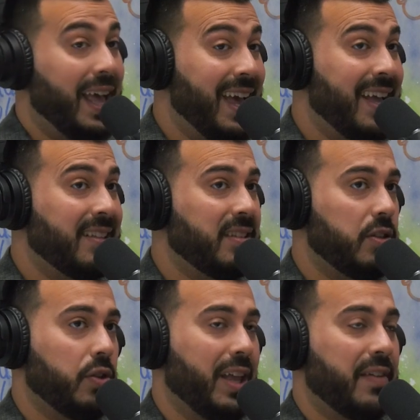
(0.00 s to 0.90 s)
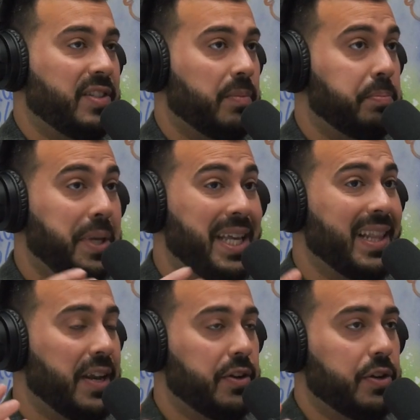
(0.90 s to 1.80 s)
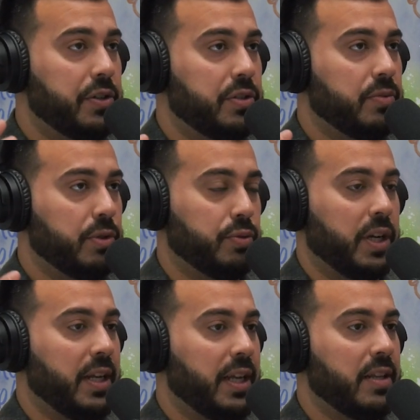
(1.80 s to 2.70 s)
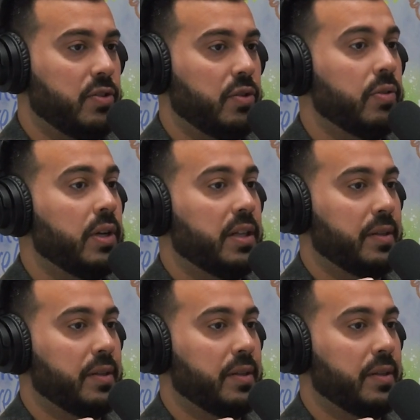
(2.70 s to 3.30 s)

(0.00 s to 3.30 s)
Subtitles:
and you'll have some B lenders, which we're going to get into,